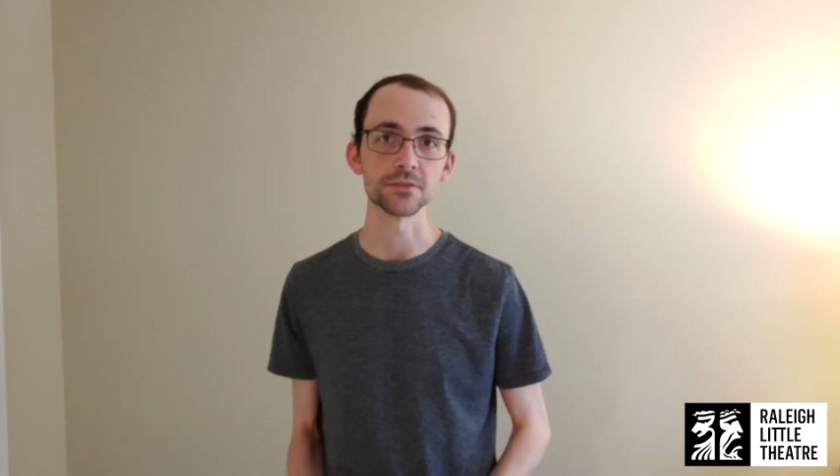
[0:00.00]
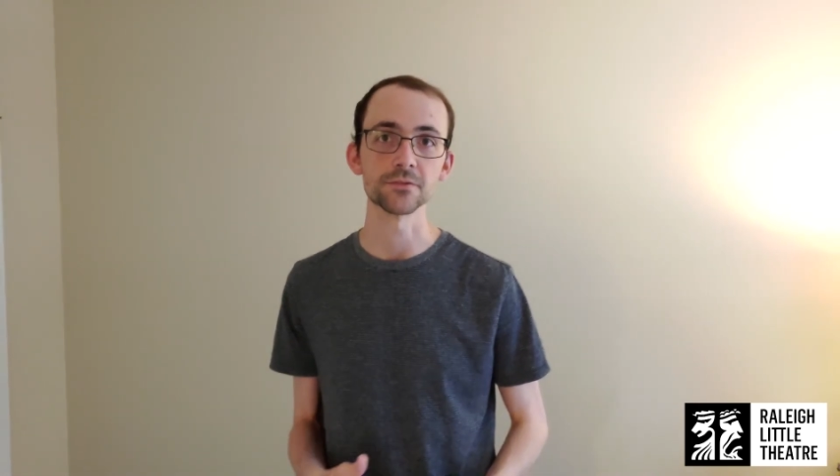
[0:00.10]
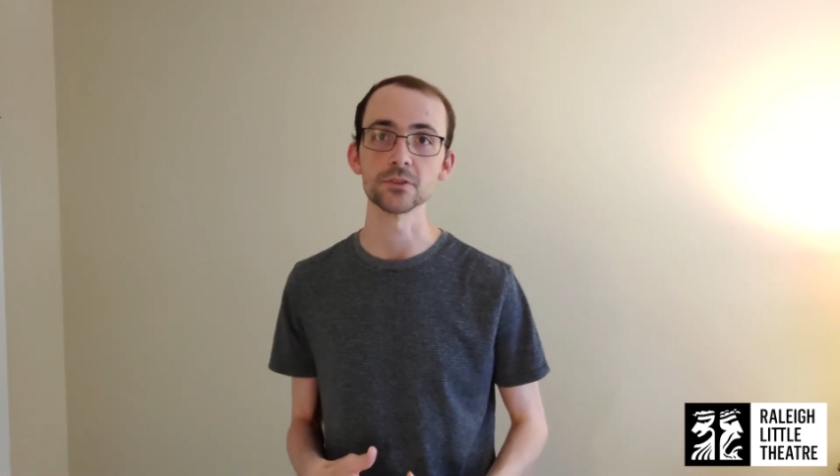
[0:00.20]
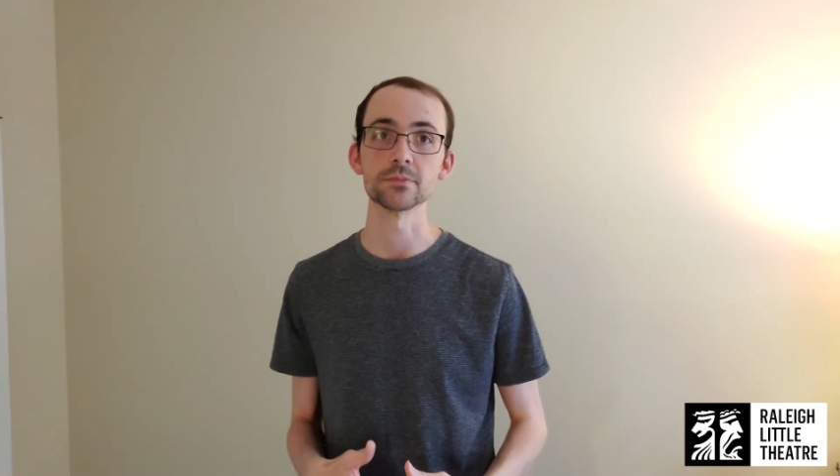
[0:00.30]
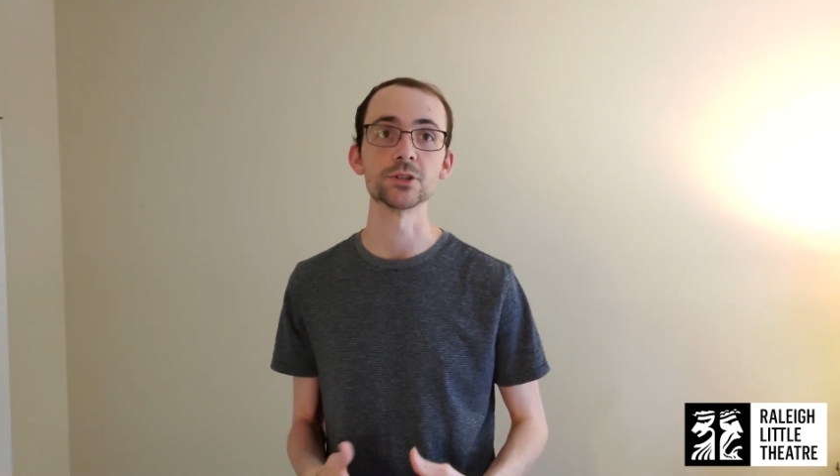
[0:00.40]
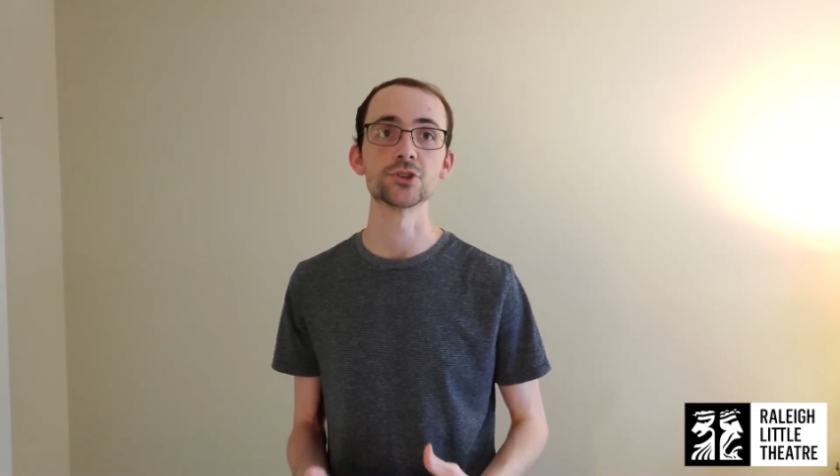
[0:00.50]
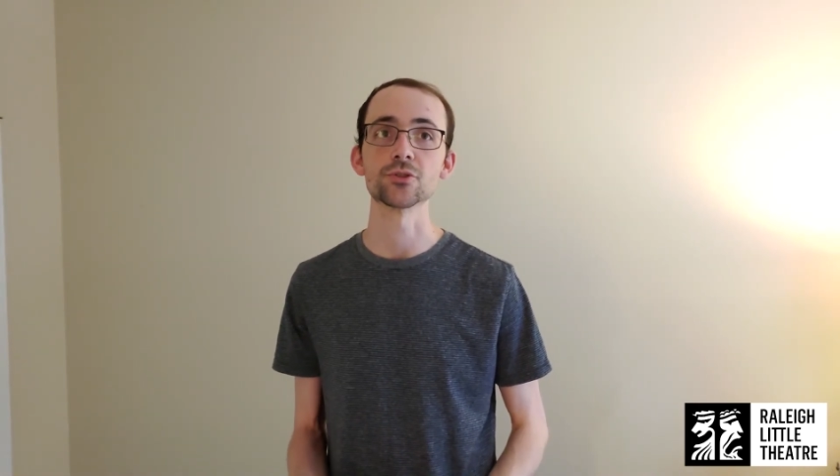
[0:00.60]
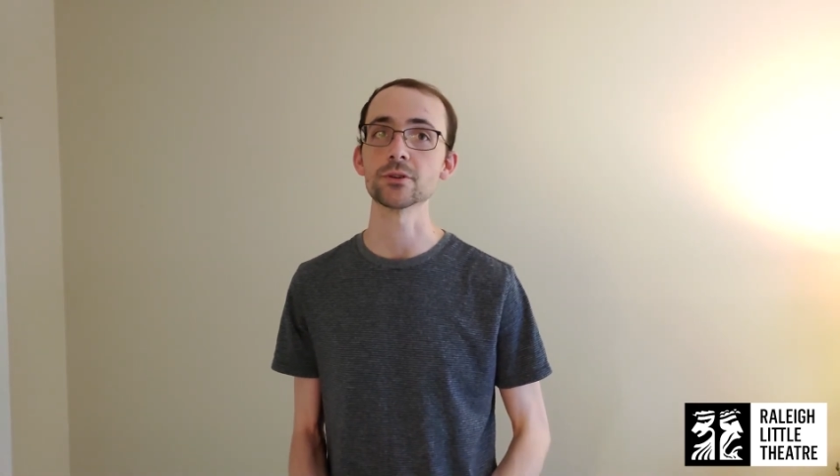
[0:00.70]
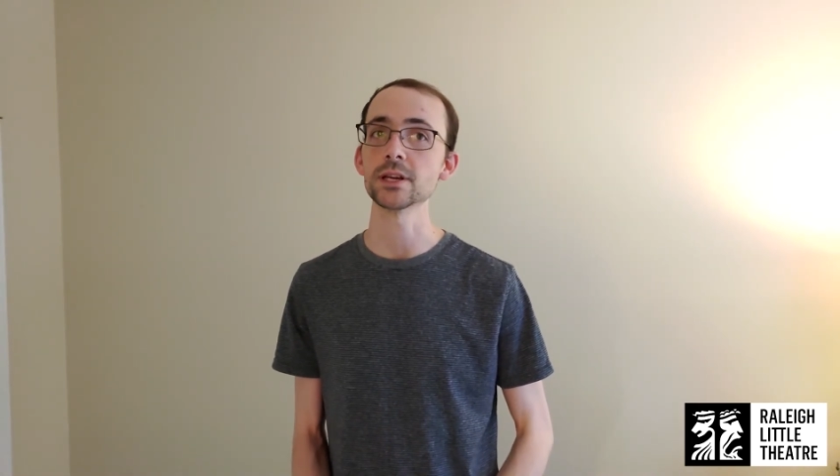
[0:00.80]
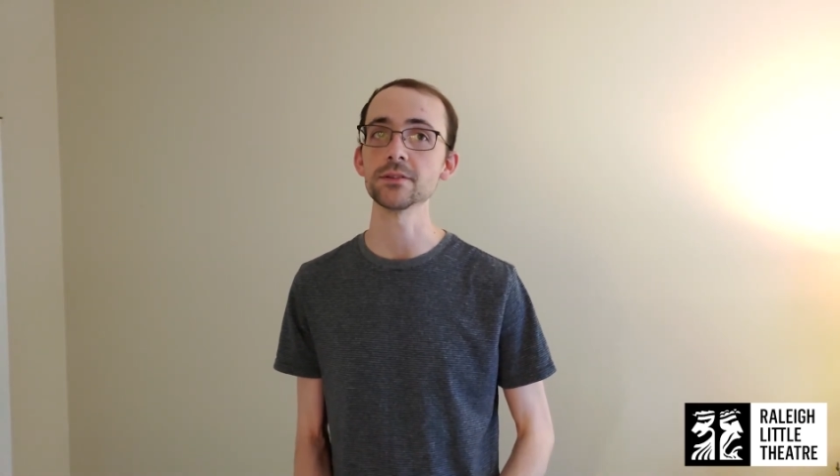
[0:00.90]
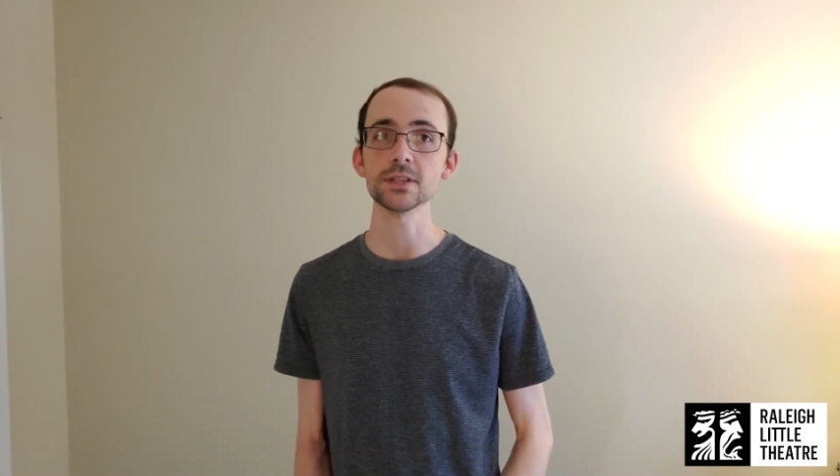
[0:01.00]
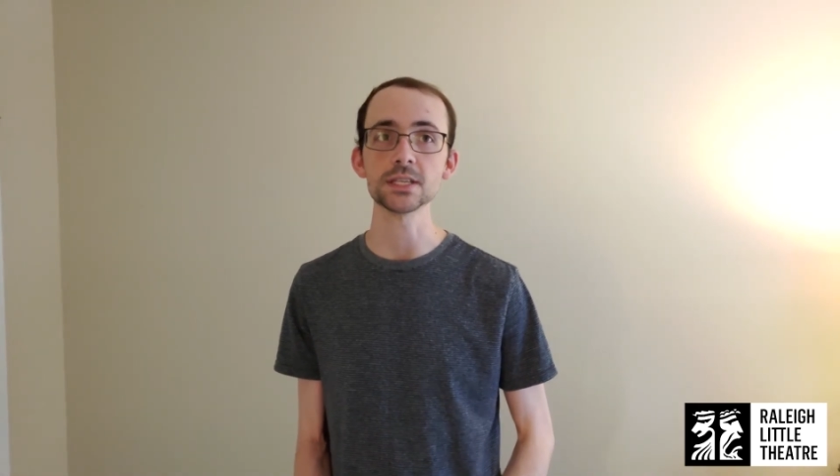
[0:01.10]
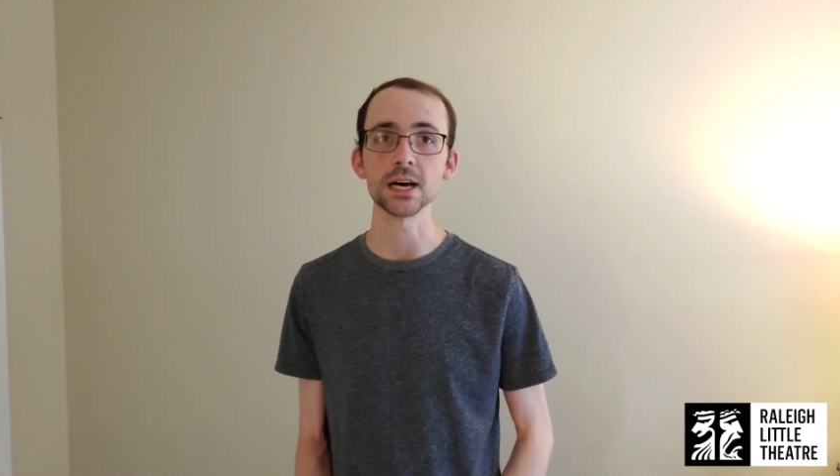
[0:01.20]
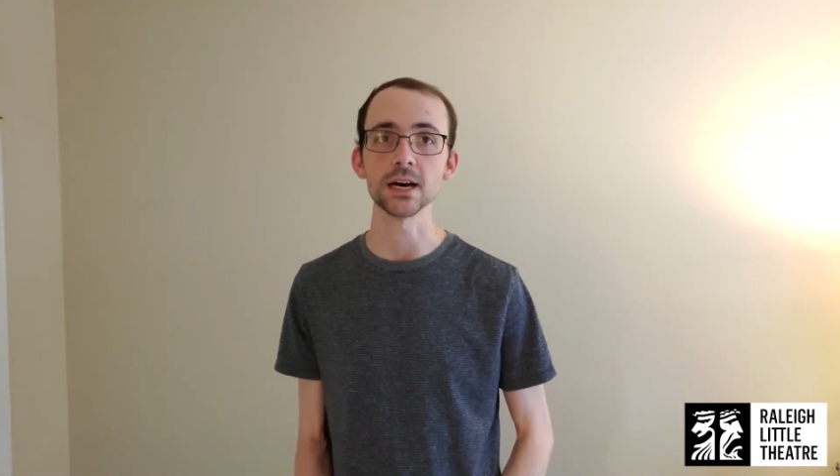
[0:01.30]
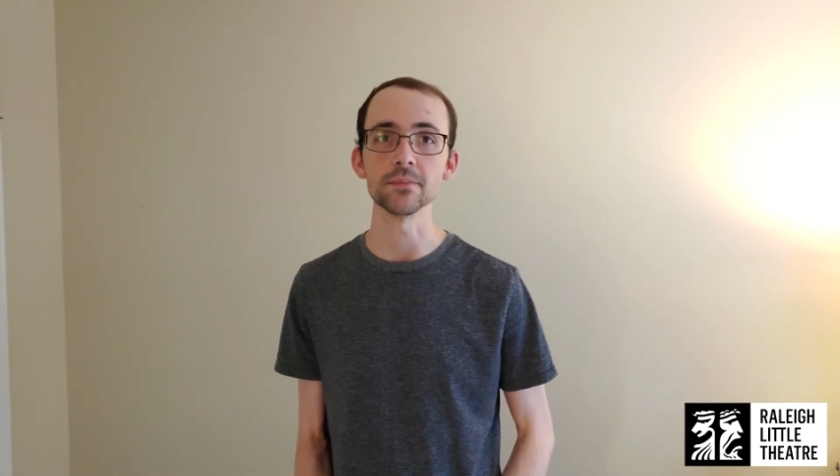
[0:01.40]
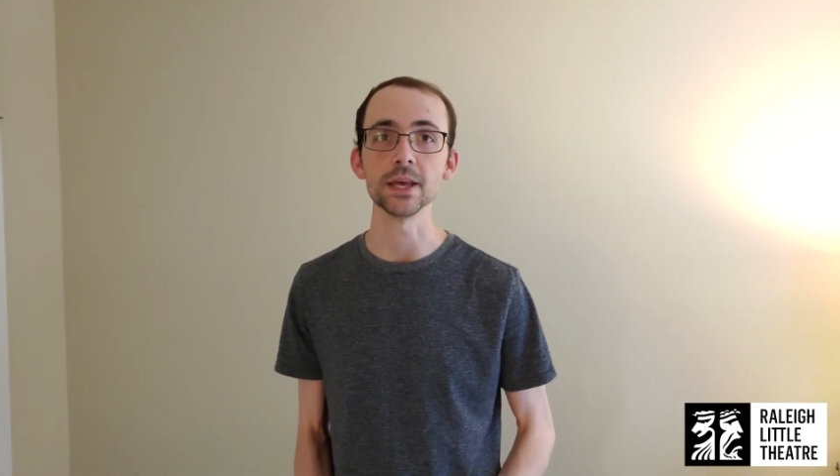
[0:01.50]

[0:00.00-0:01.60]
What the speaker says: for the majority of the time,